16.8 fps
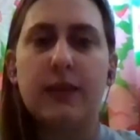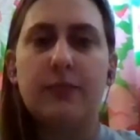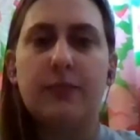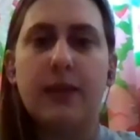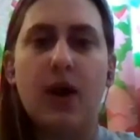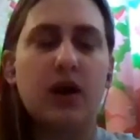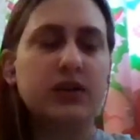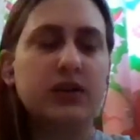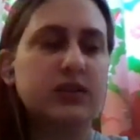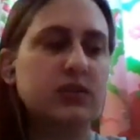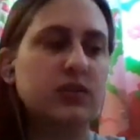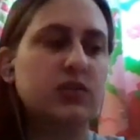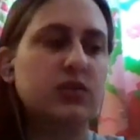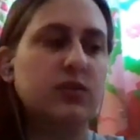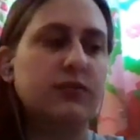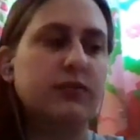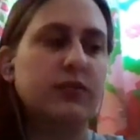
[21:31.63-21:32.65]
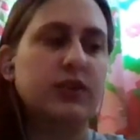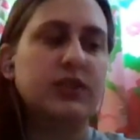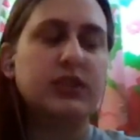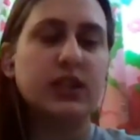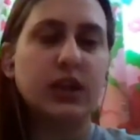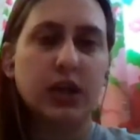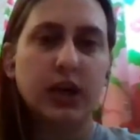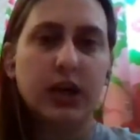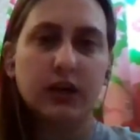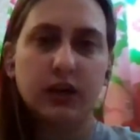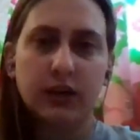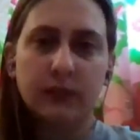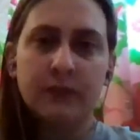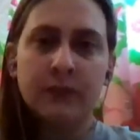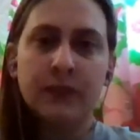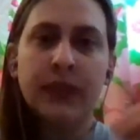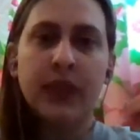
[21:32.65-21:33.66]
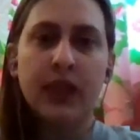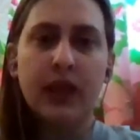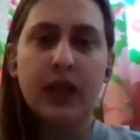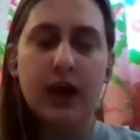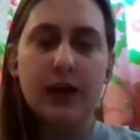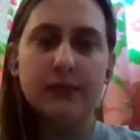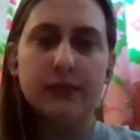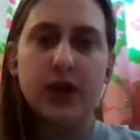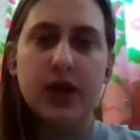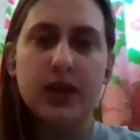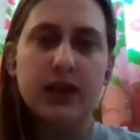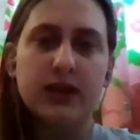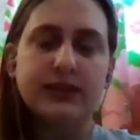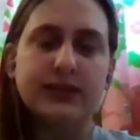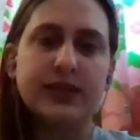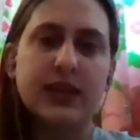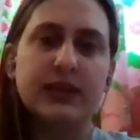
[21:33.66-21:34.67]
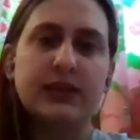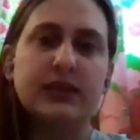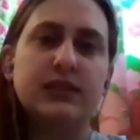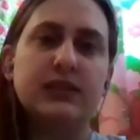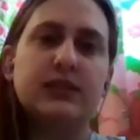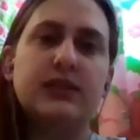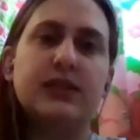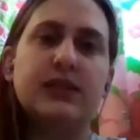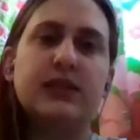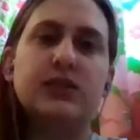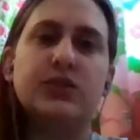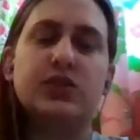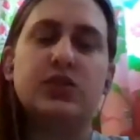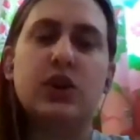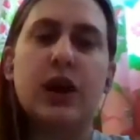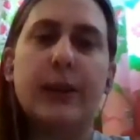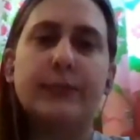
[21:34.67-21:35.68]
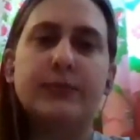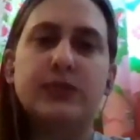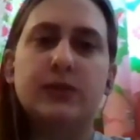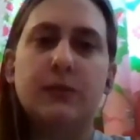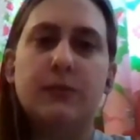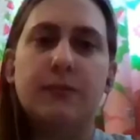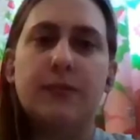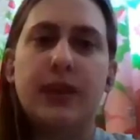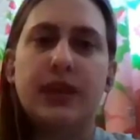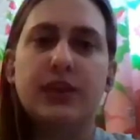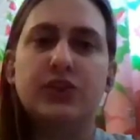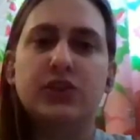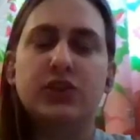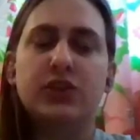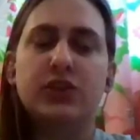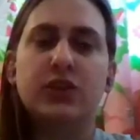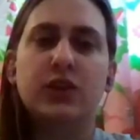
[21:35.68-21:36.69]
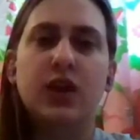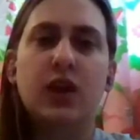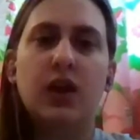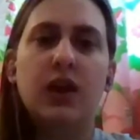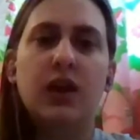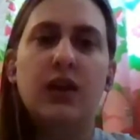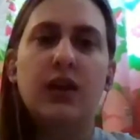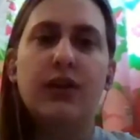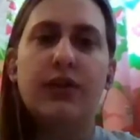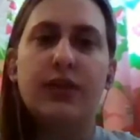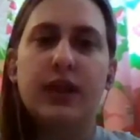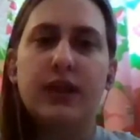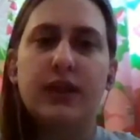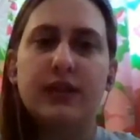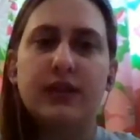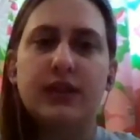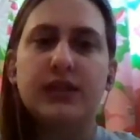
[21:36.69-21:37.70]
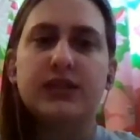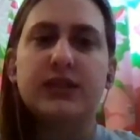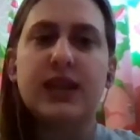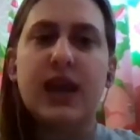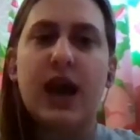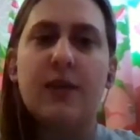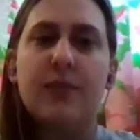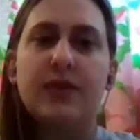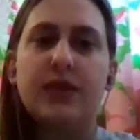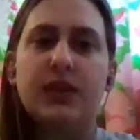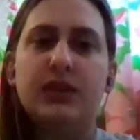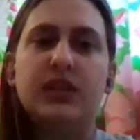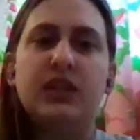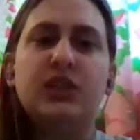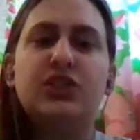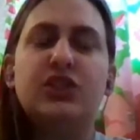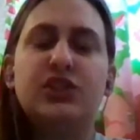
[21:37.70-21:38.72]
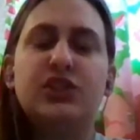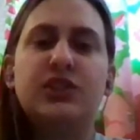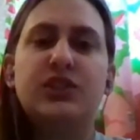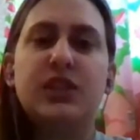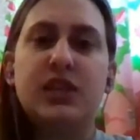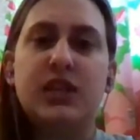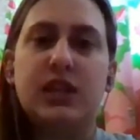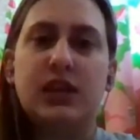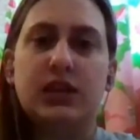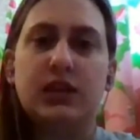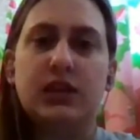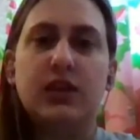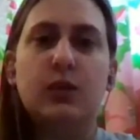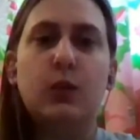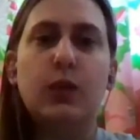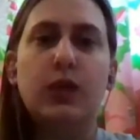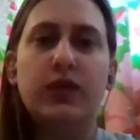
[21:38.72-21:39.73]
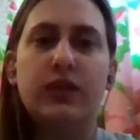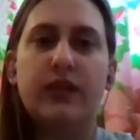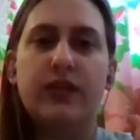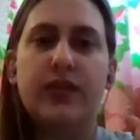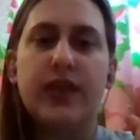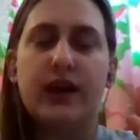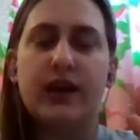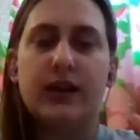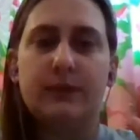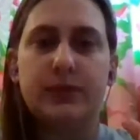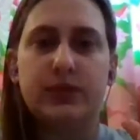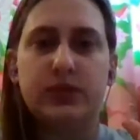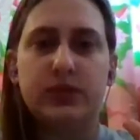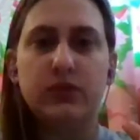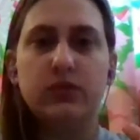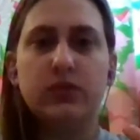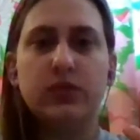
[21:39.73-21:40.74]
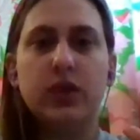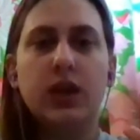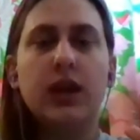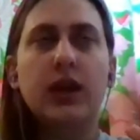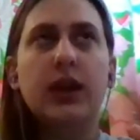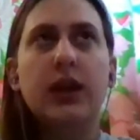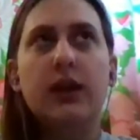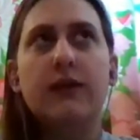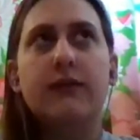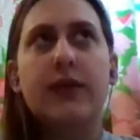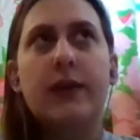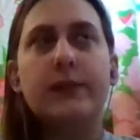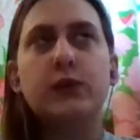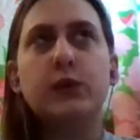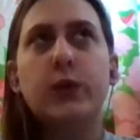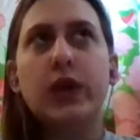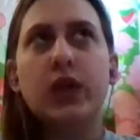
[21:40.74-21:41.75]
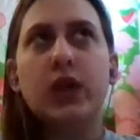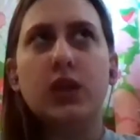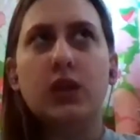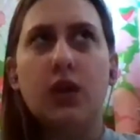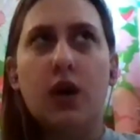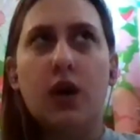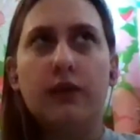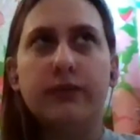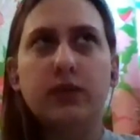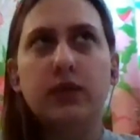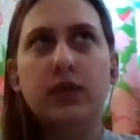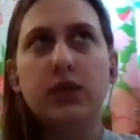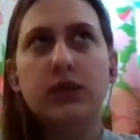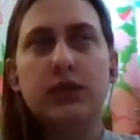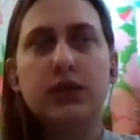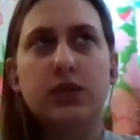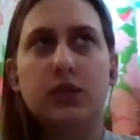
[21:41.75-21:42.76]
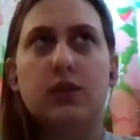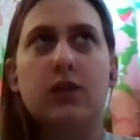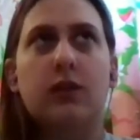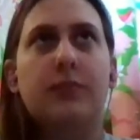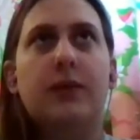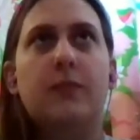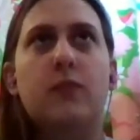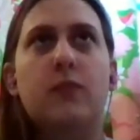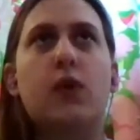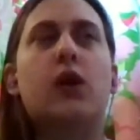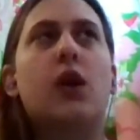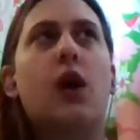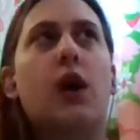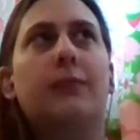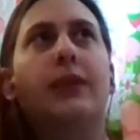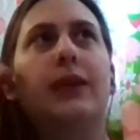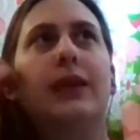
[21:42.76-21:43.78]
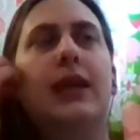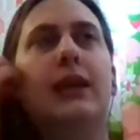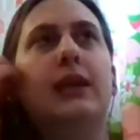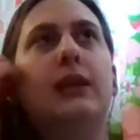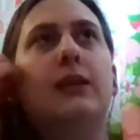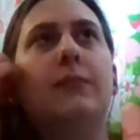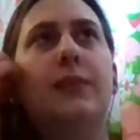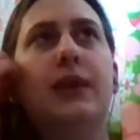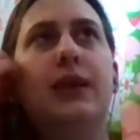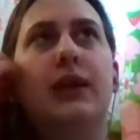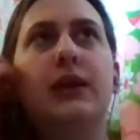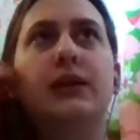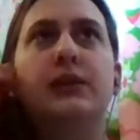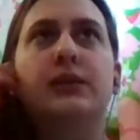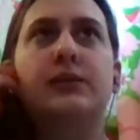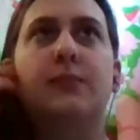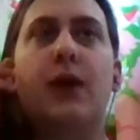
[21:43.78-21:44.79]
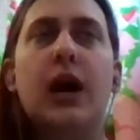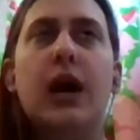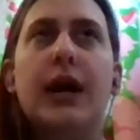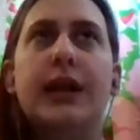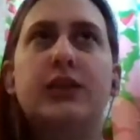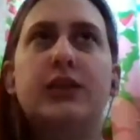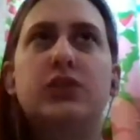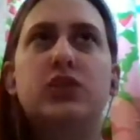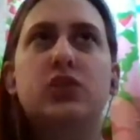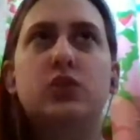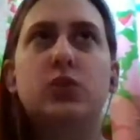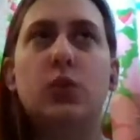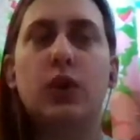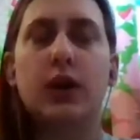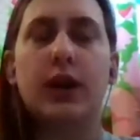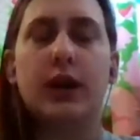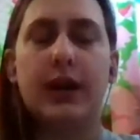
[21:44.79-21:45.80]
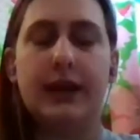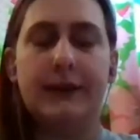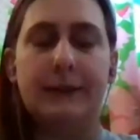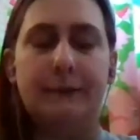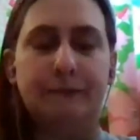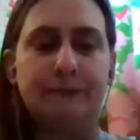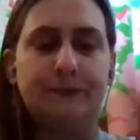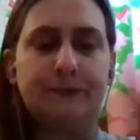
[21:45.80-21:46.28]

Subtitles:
box. So for a serial, I'm writing a sentence that describes the major thing that needs to happen in each scene within that episode. If I'm doing a novel, it's a little bit more complicated because my storyboard